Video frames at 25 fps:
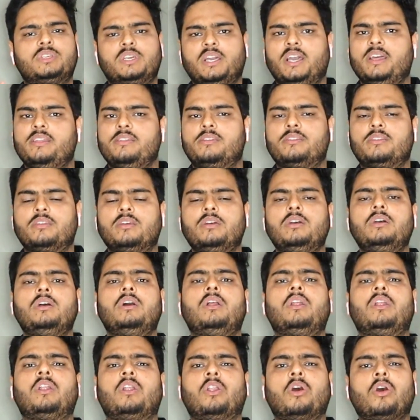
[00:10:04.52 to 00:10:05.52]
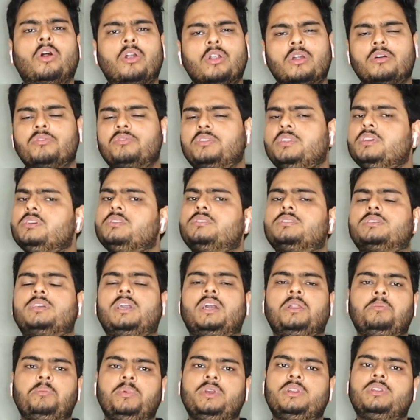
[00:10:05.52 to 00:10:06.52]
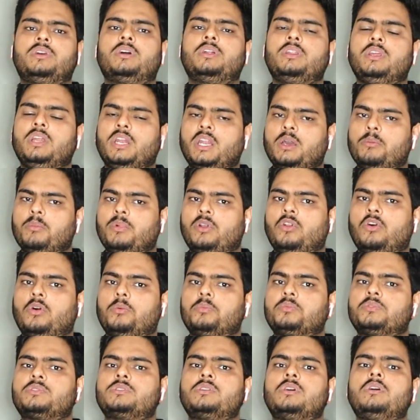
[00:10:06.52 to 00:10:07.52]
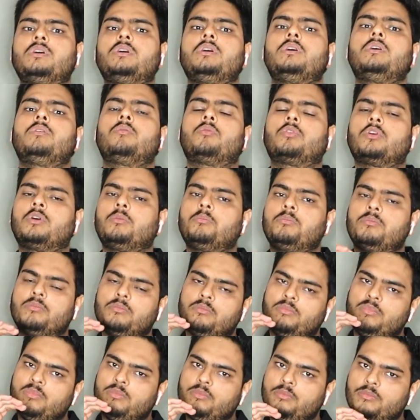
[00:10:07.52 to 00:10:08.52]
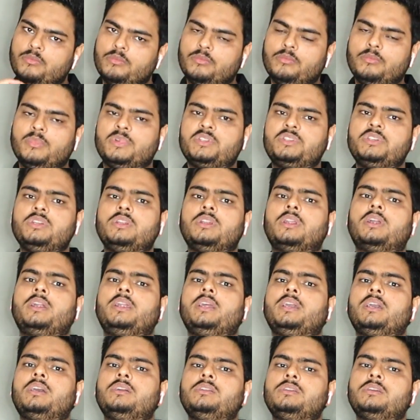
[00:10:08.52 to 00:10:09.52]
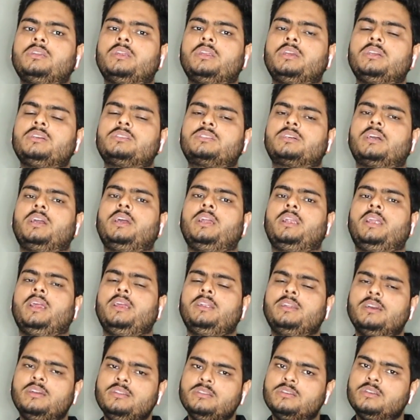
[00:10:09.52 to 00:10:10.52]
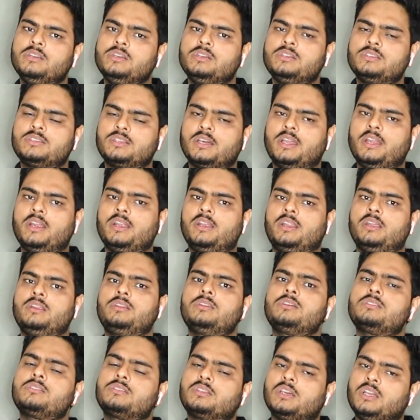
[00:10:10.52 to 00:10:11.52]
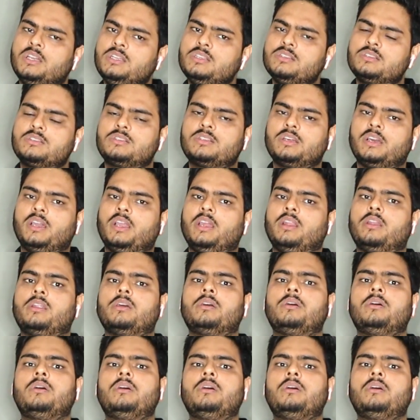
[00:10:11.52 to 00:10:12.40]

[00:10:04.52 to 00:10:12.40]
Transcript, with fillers: guys. Lot of things can be done in MLOps, from machine learning engineering side, data engineering side, data science side,